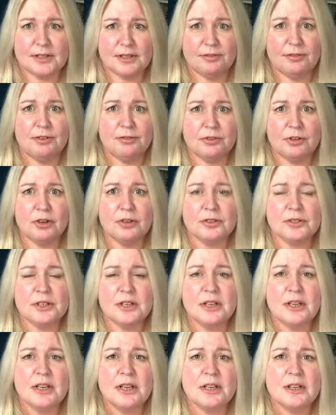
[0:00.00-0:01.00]
If you've got
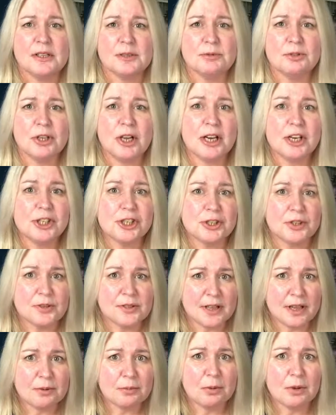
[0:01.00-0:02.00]
some challenges, you
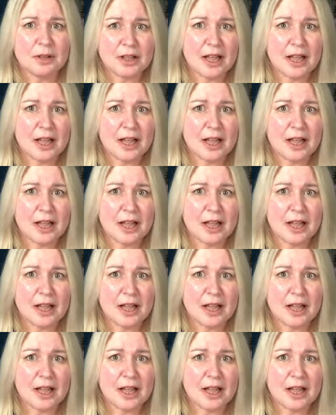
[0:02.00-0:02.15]
say, well,